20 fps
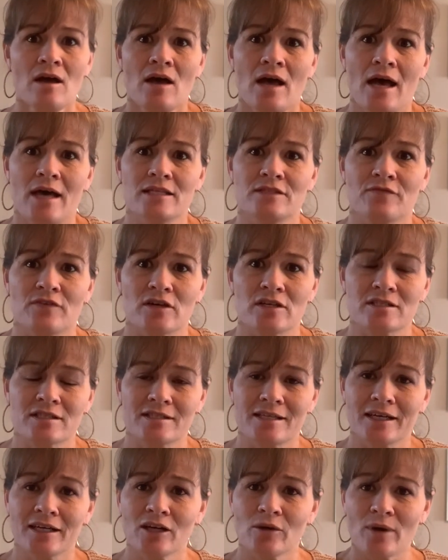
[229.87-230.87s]
As far as the
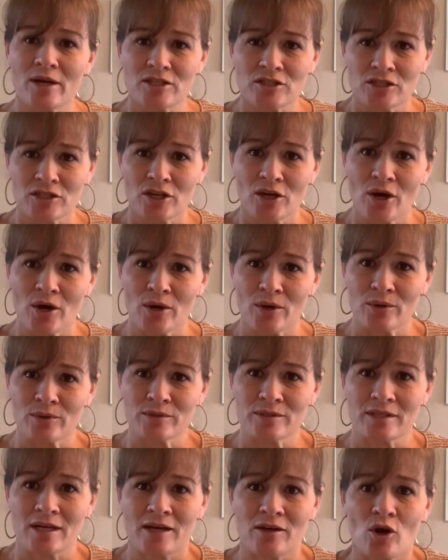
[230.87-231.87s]
second question
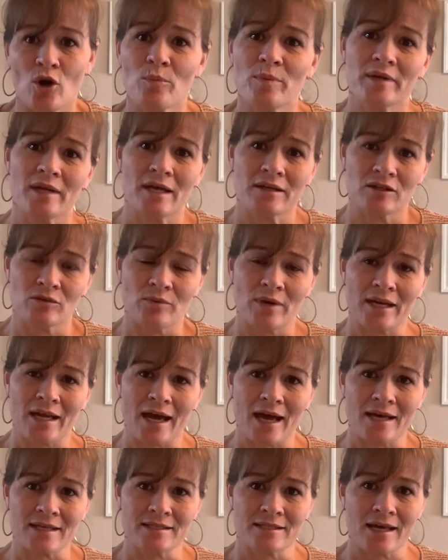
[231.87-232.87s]
goes, an open-ended way to
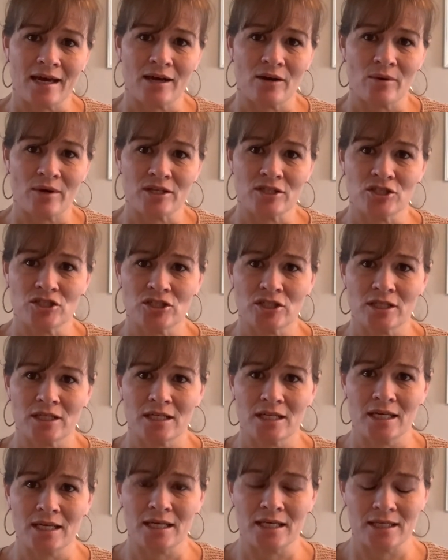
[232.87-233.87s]
ask that
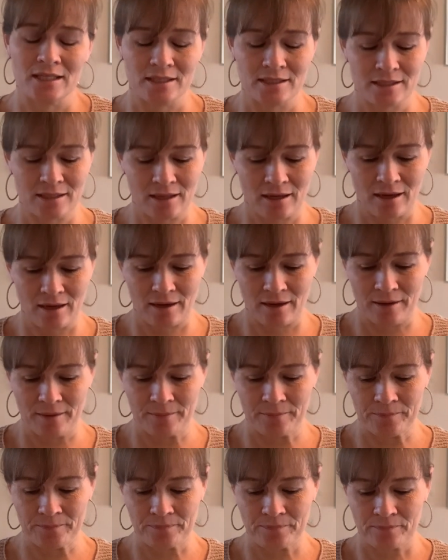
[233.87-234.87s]
question is,
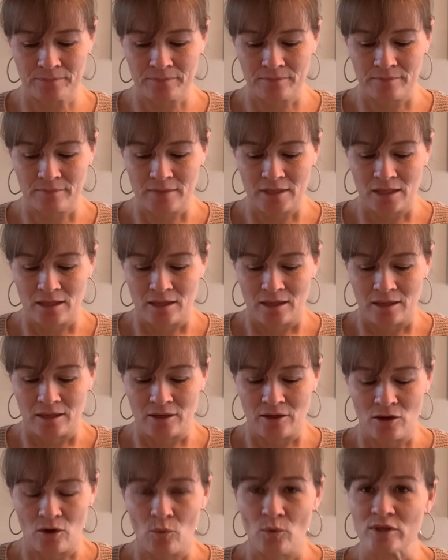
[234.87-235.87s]

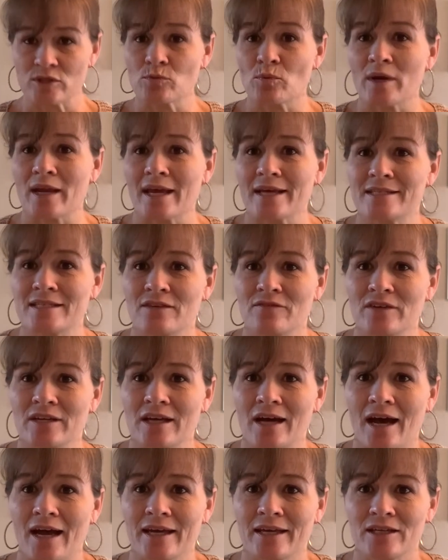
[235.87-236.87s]
what's one activity
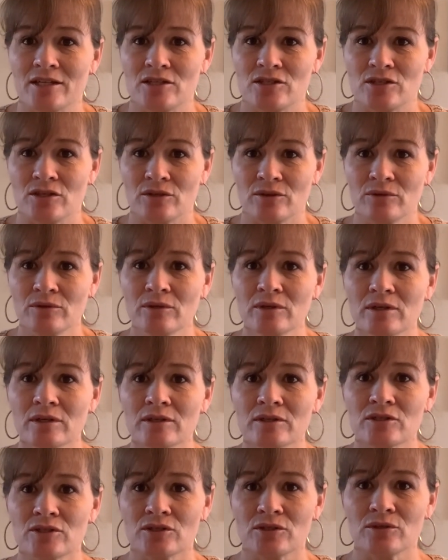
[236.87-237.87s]
I can do
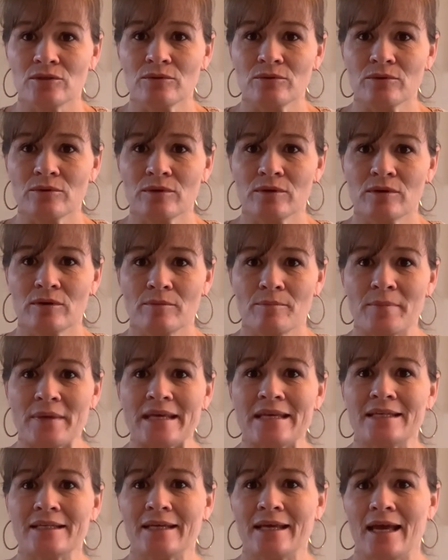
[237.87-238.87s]
to
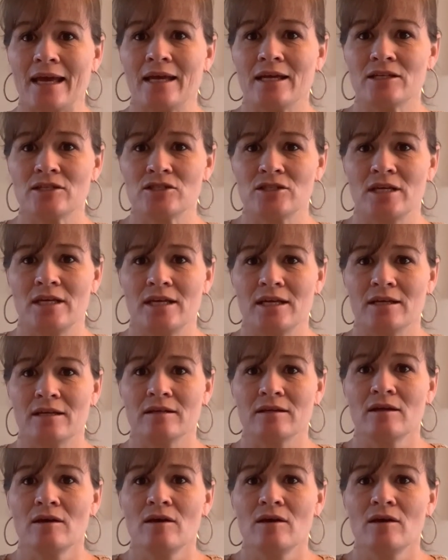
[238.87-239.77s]
be engaged in